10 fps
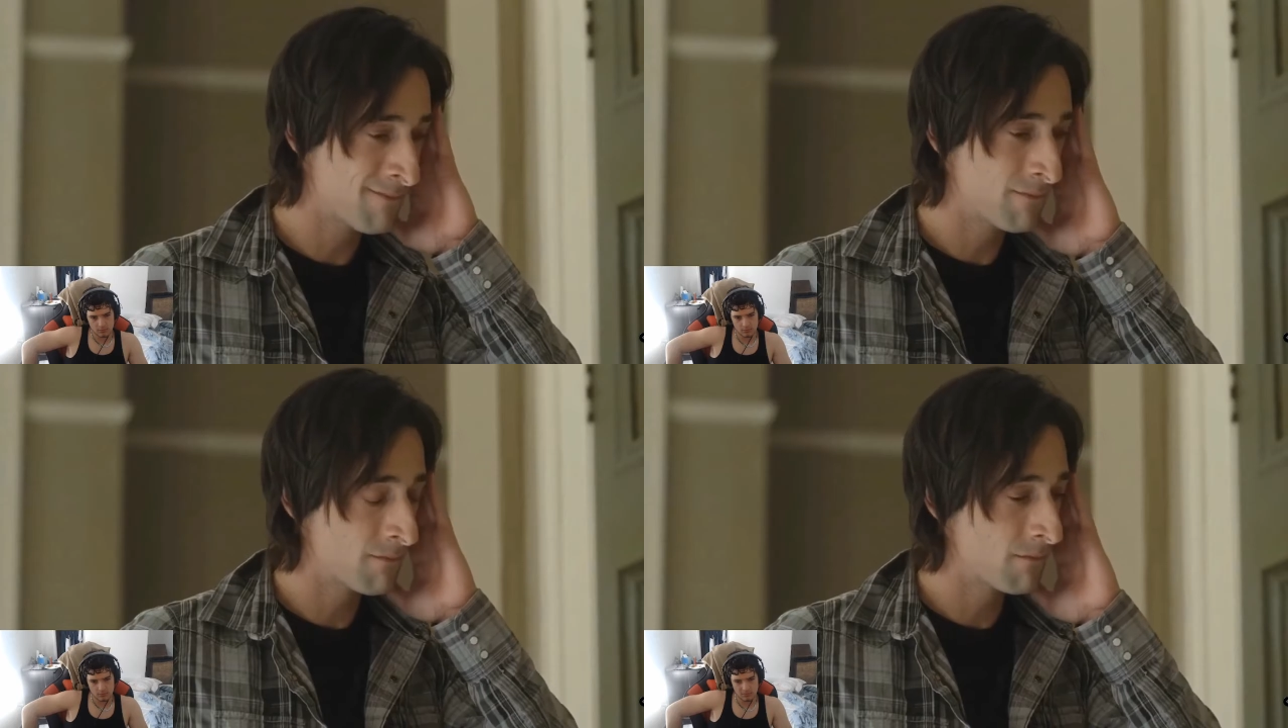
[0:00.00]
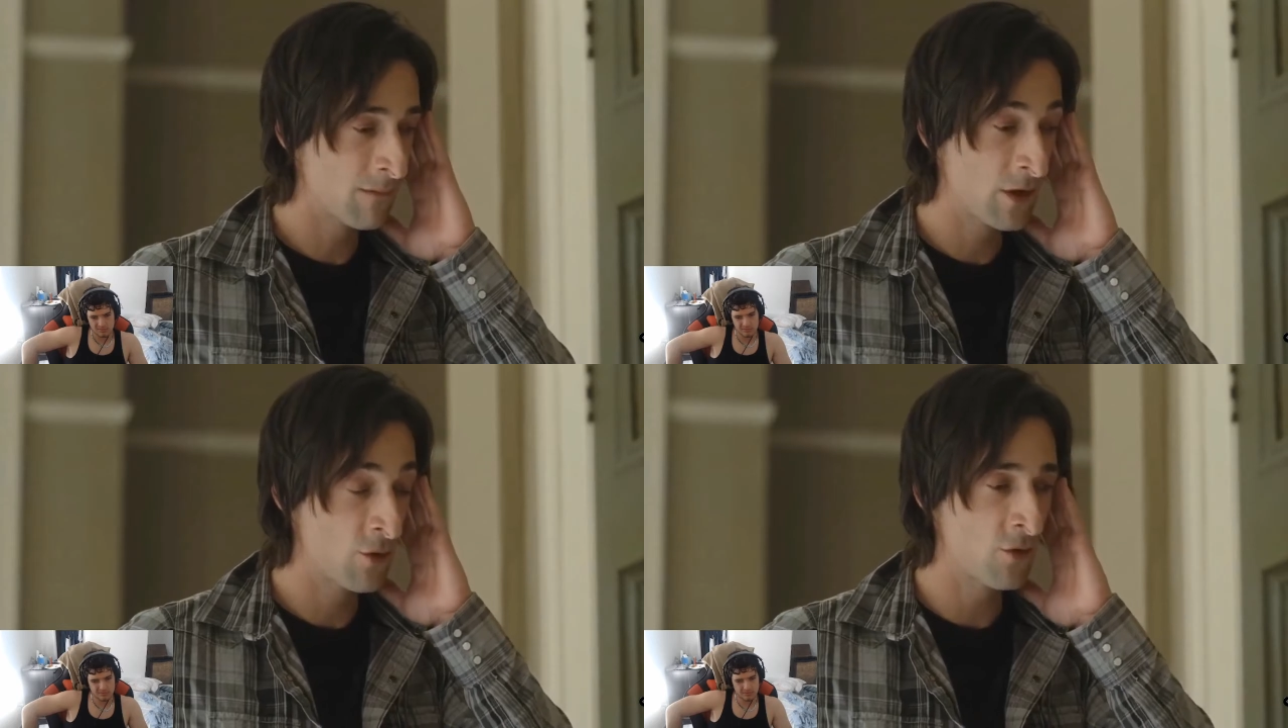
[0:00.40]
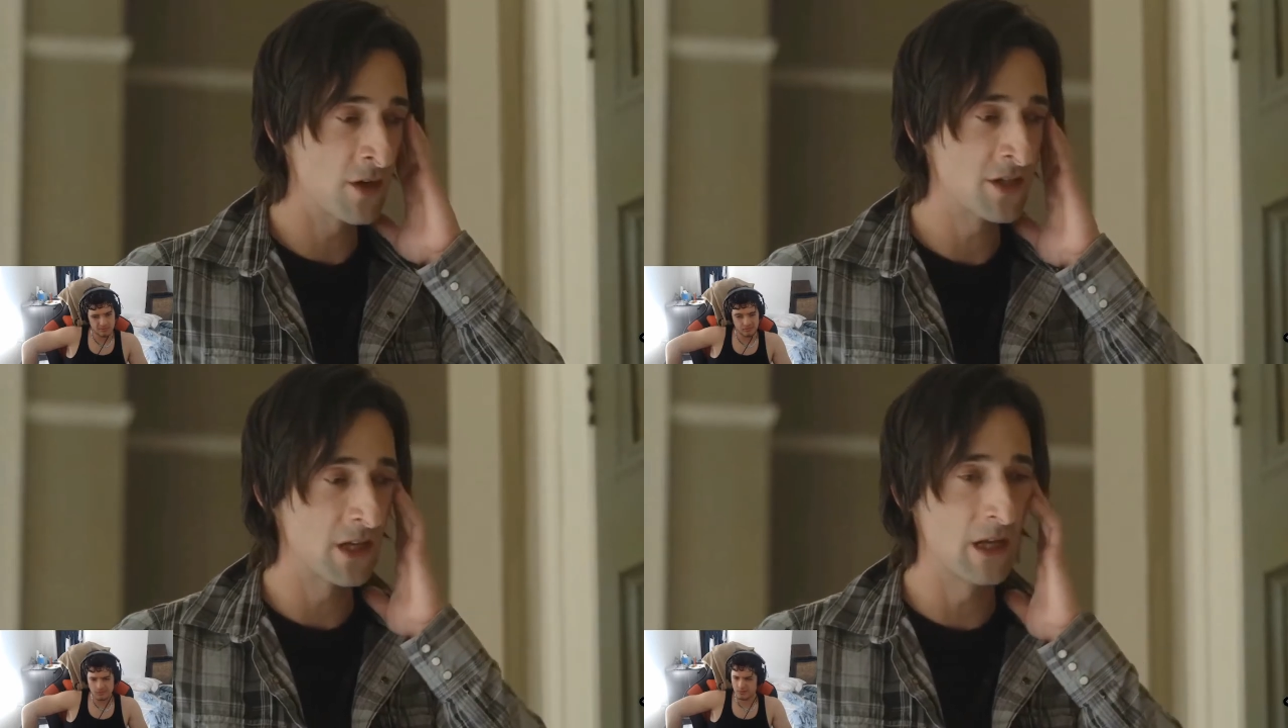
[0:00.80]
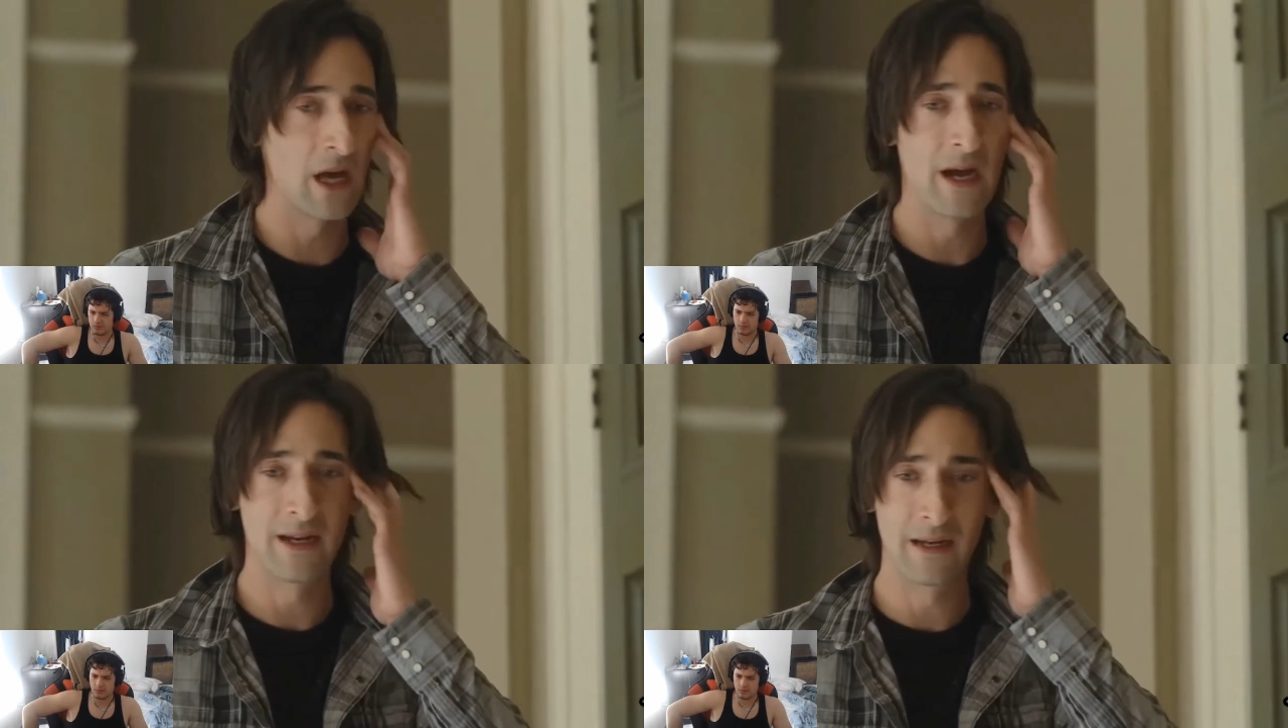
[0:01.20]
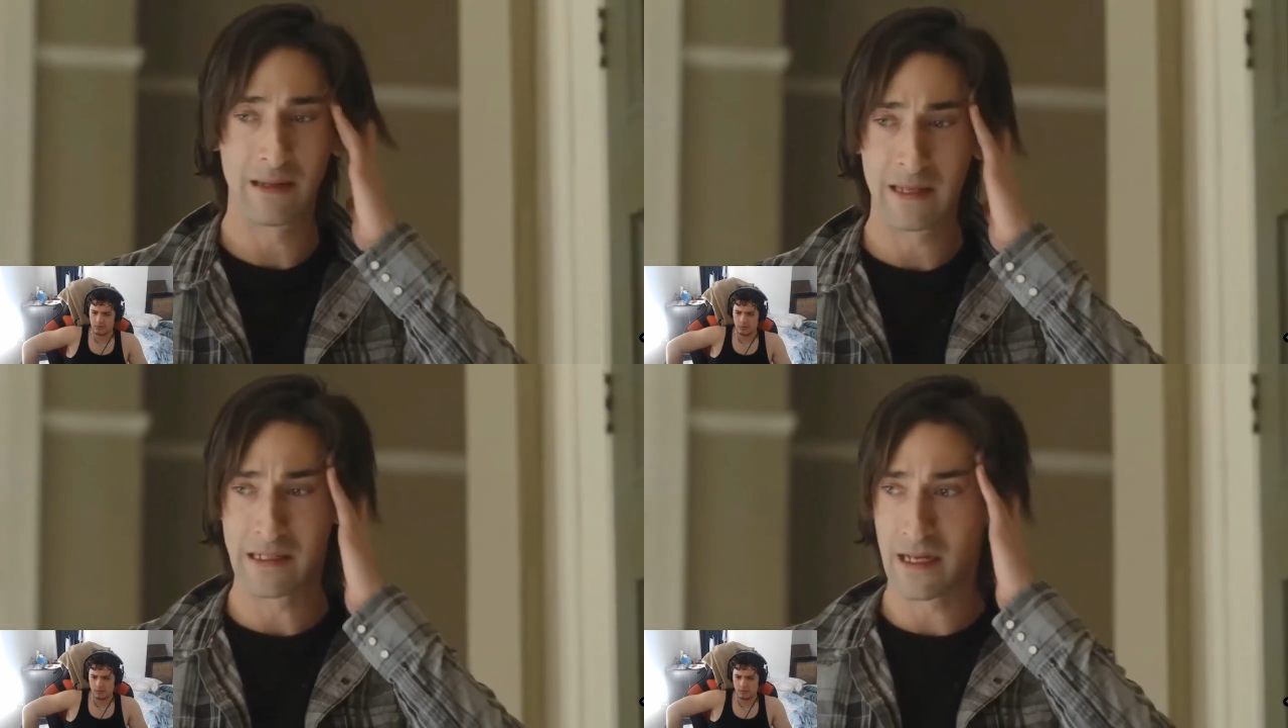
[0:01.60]
in a very large quantity.
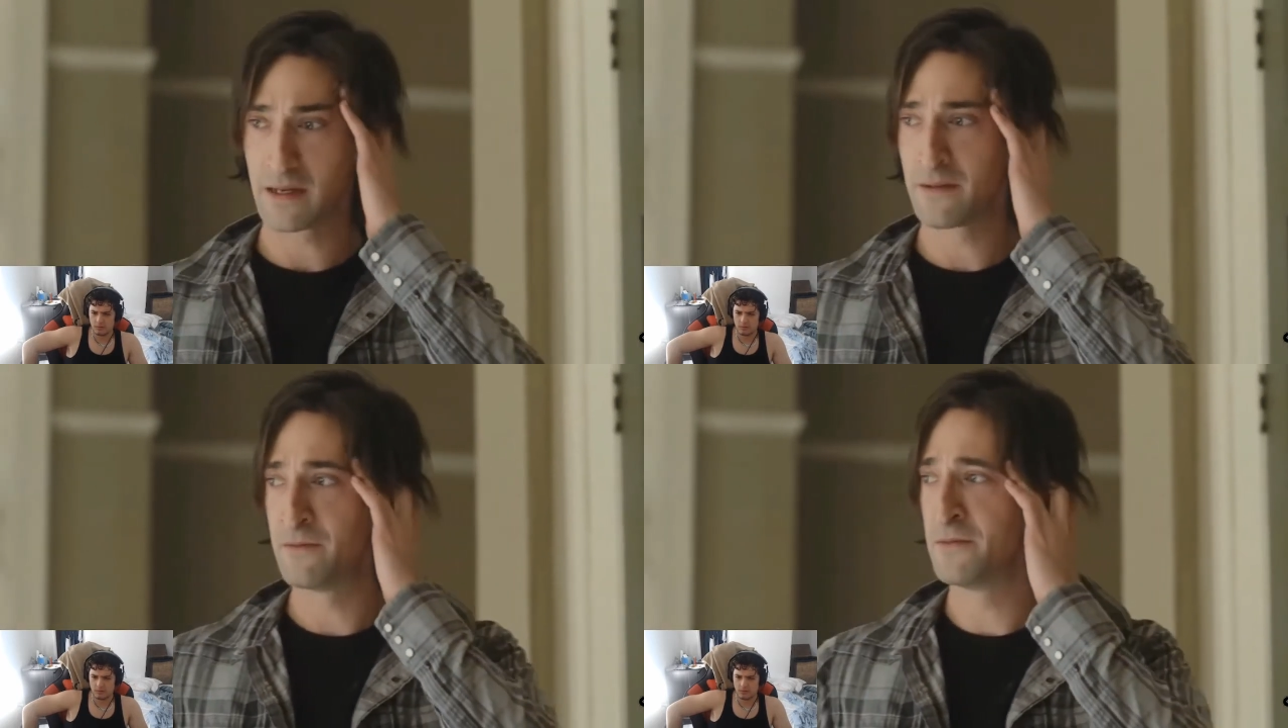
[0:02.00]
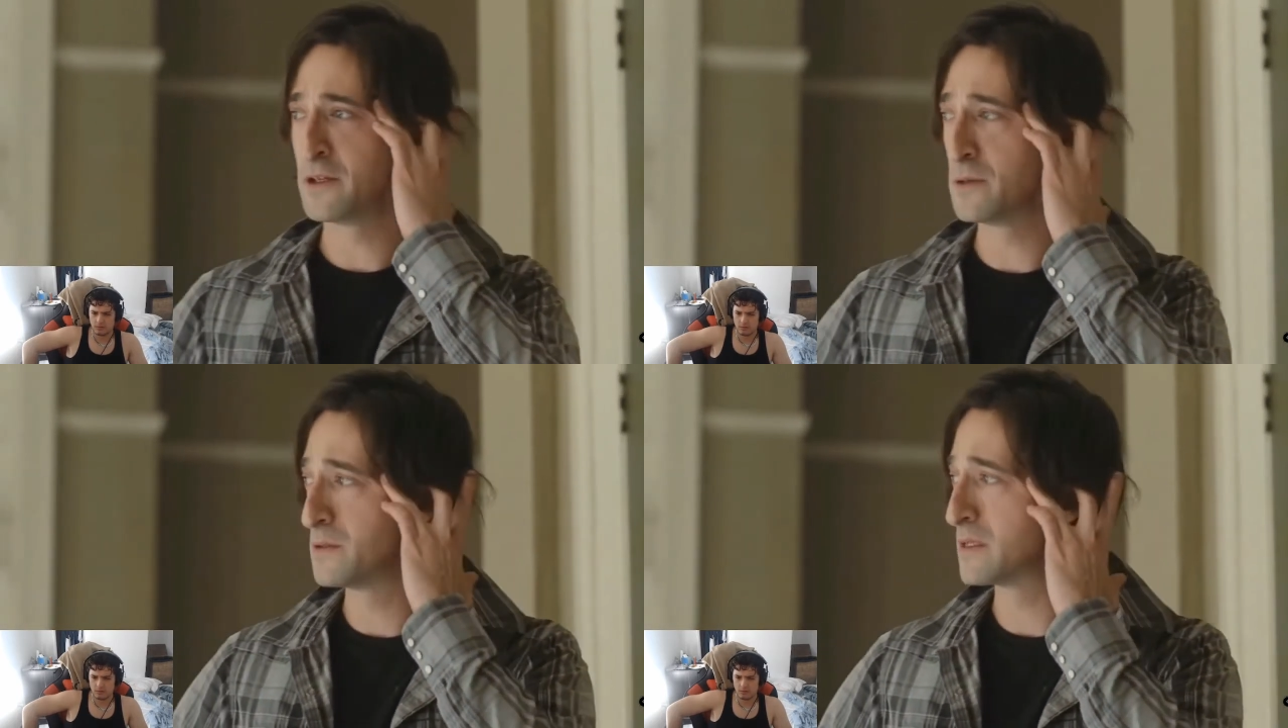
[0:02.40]
They decided to